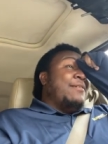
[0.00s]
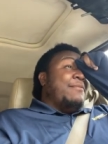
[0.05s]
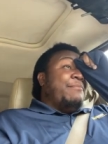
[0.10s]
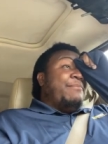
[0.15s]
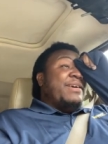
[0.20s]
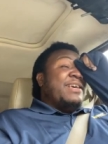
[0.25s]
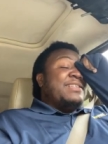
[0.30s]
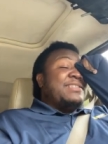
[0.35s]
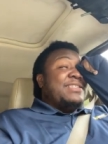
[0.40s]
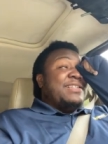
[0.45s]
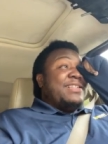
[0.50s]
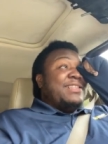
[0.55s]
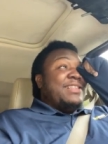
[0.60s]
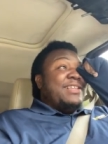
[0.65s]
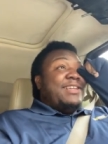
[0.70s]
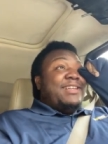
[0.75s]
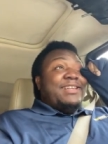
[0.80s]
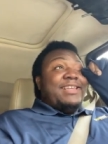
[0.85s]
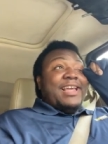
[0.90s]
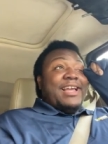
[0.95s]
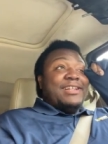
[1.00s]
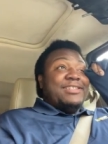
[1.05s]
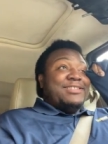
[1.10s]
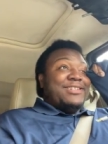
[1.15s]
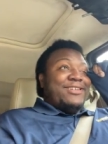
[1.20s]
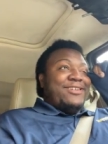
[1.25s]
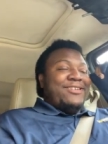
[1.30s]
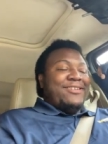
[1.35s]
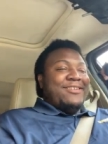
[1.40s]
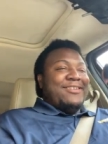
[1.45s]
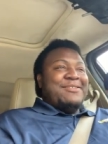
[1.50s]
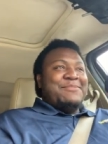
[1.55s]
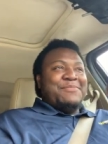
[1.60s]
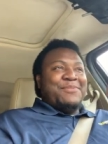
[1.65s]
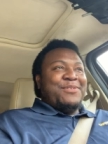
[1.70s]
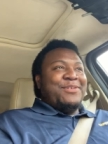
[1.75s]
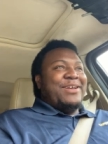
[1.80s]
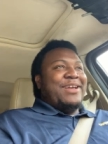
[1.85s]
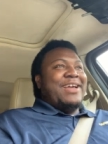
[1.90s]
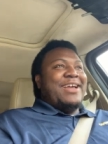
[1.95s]
Basically catching her up
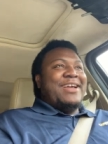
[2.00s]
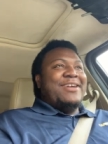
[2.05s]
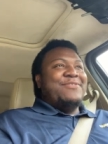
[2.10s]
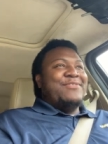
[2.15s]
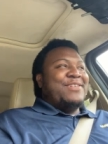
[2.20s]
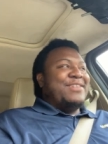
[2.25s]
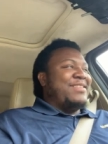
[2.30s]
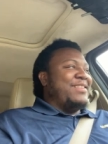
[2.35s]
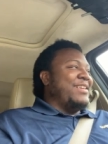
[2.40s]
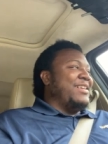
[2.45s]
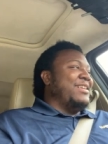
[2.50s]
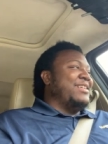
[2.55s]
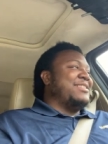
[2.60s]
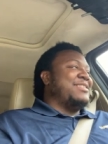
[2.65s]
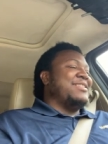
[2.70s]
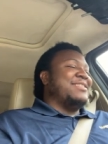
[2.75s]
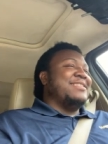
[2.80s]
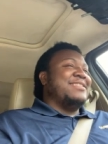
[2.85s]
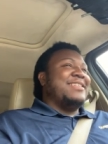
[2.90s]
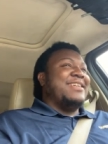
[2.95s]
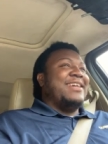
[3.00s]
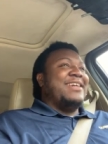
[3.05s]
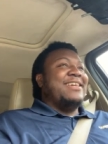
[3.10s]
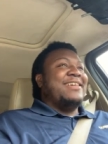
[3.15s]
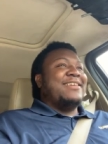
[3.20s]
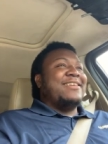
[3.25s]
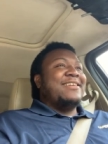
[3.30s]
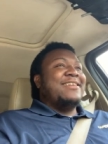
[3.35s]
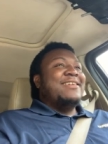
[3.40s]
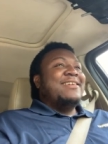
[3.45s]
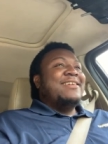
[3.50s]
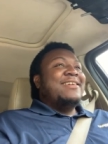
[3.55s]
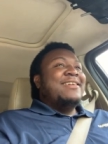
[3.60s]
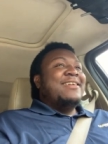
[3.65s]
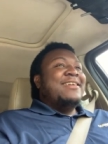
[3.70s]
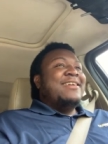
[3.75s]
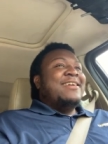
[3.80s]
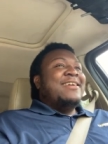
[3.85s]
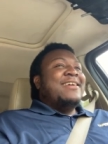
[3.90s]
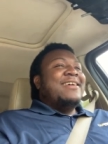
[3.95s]
on everything. She's like,
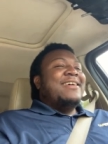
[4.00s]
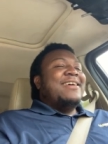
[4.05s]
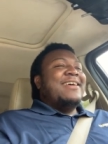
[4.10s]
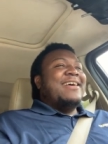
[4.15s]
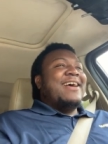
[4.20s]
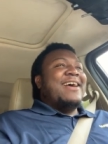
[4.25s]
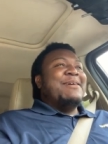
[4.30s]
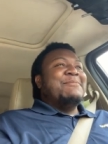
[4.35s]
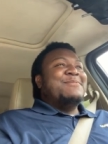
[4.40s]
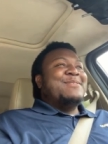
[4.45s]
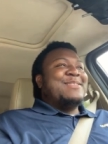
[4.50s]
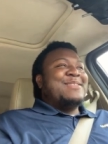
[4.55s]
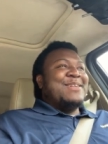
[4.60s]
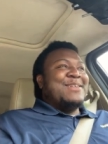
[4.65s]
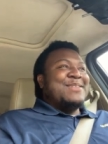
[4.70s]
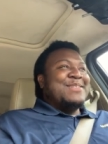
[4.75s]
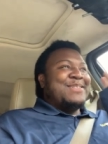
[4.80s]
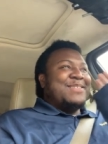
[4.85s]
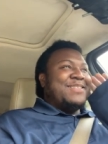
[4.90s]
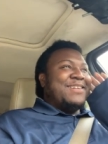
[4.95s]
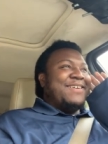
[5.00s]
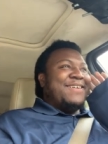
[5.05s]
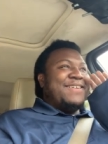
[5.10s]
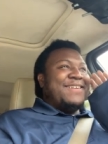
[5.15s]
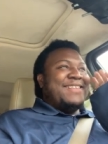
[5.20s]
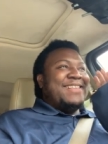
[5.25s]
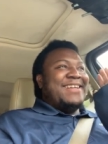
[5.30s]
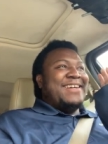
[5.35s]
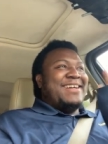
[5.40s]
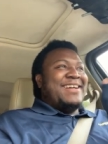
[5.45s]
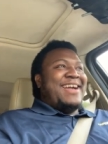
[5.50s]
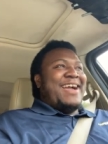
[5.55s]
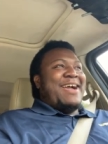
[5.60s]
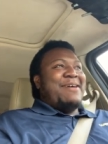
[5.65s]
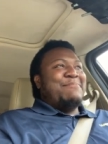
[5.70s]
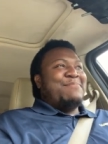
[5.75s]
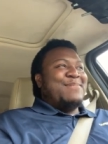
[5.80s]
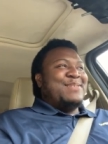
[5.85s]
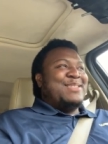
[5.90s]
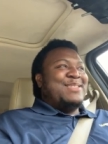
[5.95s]
I'm so sorry that
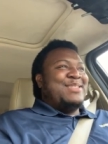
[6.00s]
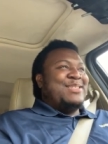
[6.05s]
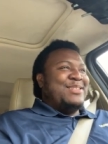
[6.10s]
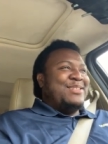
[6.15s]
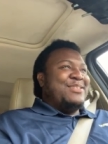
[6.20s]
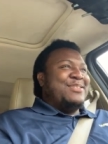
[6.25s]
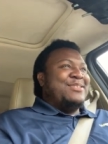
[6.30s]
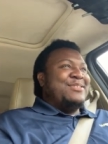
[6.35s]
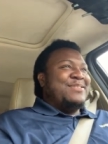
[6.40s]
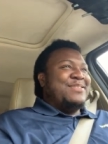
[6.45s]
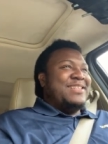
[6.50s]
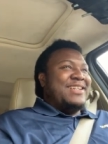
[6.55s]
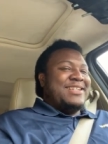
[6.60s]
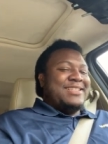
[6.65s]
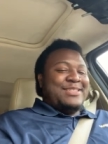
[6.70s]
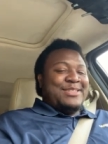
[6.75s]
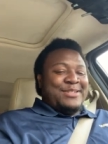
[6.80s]
happened to you. That's